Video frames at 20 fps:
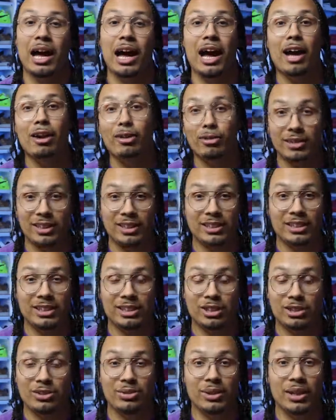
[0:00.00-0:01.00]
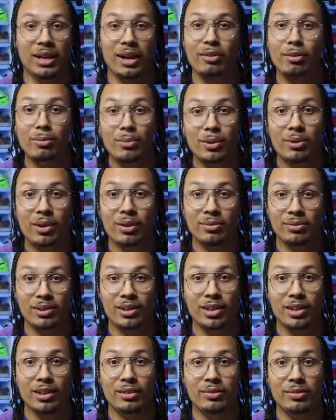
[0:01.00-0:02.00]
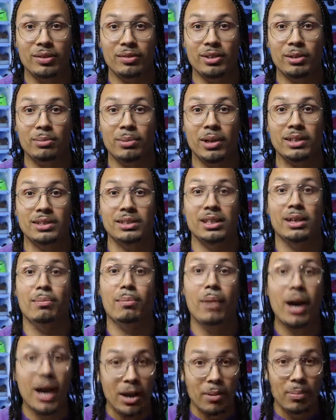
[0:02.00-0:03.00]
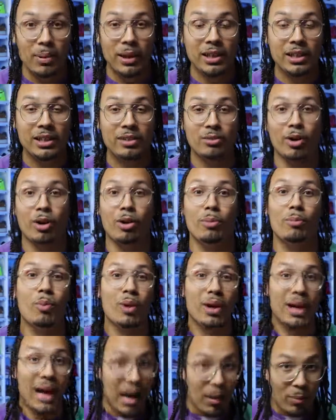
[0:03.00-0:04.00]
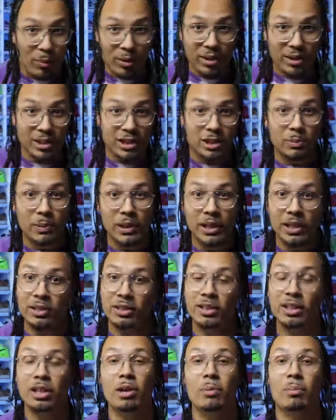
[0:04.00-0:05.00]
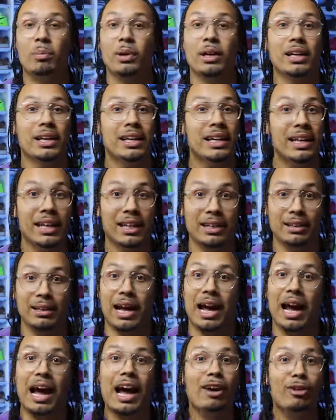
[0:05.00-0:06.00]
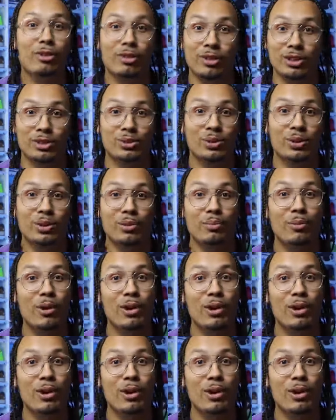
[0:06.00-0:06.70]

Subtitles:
I don't think this shoe will ever be worth $350 in my opinion on what I'm willing to spend. But again, I don't control the